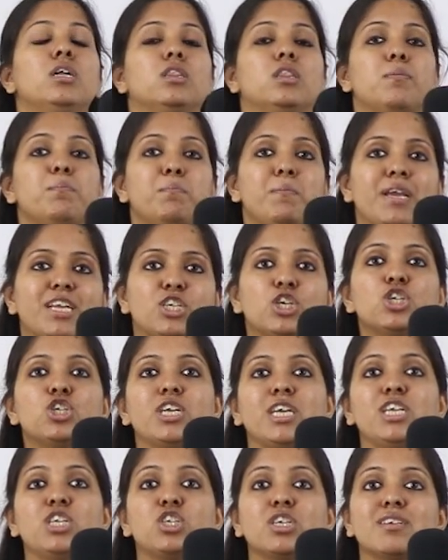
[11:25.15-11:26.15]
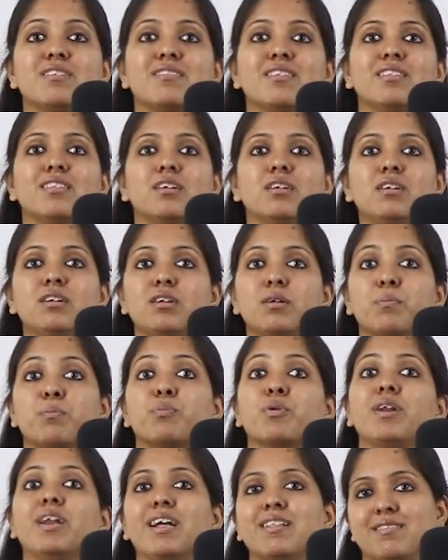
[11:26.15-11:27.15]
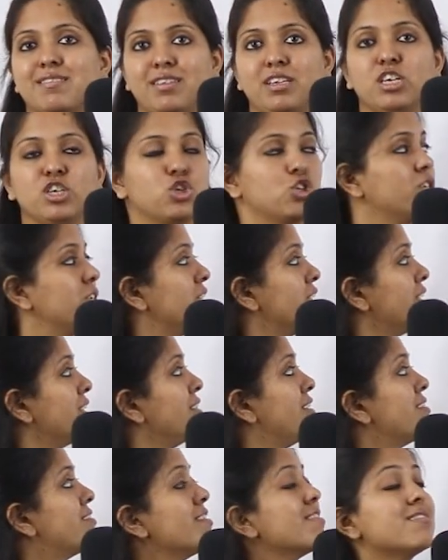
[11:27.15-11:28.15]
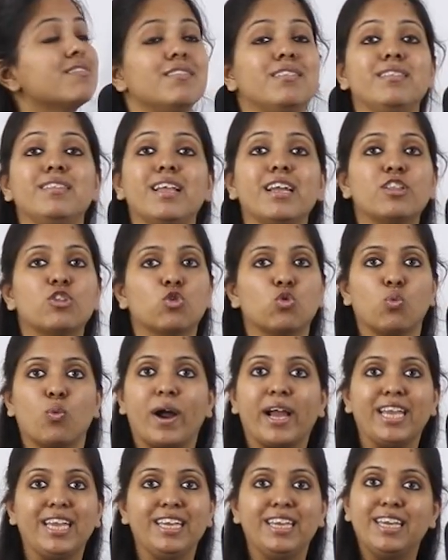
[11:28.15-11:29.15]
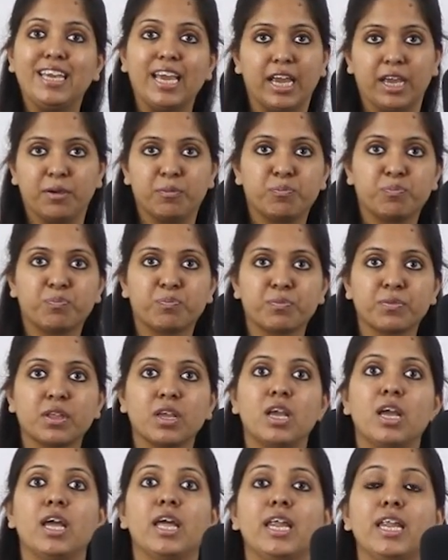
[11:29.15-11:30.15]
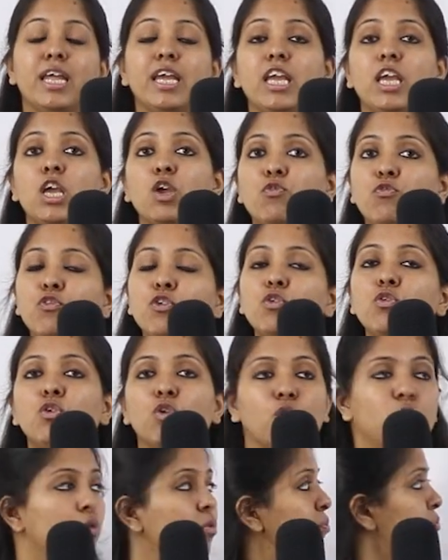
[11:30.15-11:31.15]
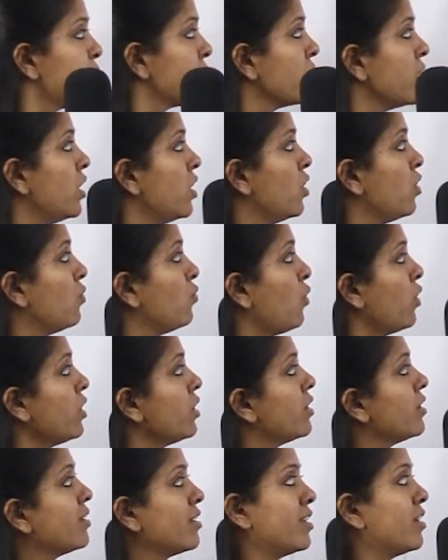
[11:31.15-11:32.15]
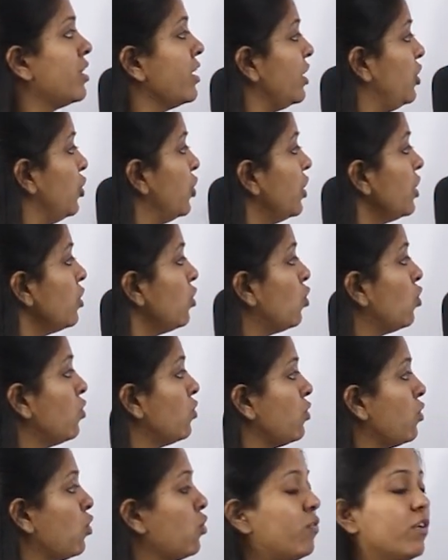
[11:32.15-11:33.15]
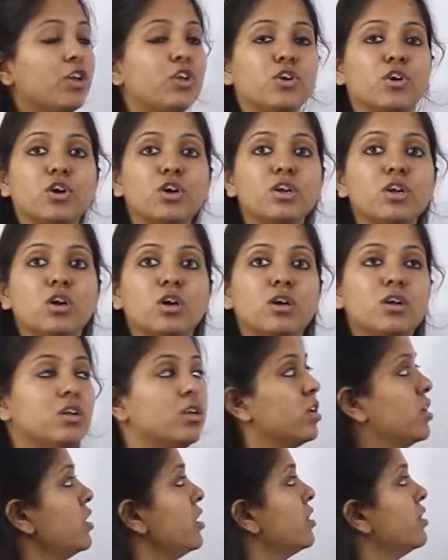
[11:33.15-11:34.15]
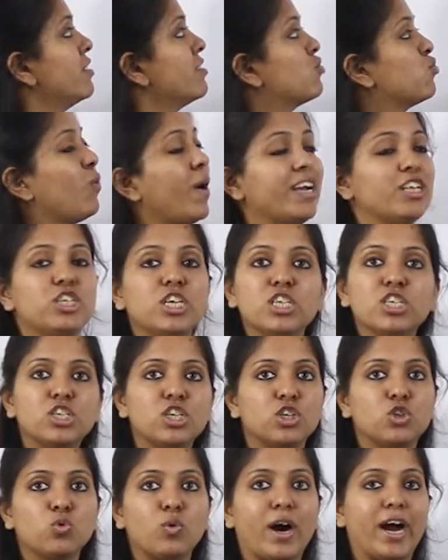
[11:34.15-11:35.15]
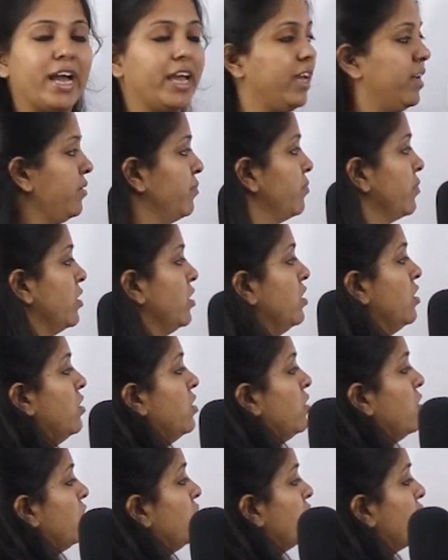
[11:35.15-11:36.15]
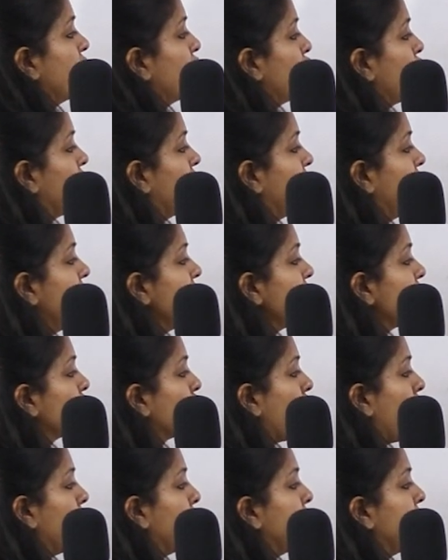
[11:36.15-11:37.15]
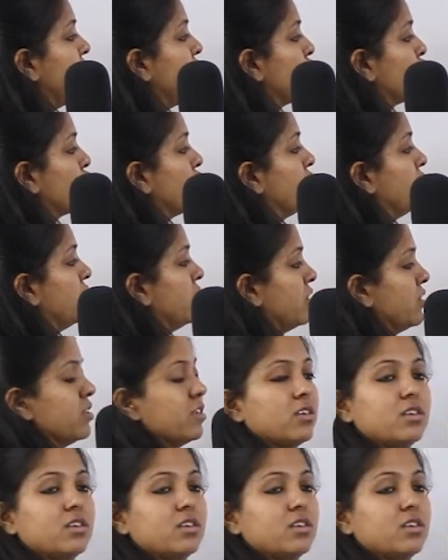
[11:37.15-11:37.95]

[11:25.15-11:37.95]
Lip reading: the major change is in the pronunciation. This is nettoyer. If you know what here, over here, this Y changed into I. So this combination,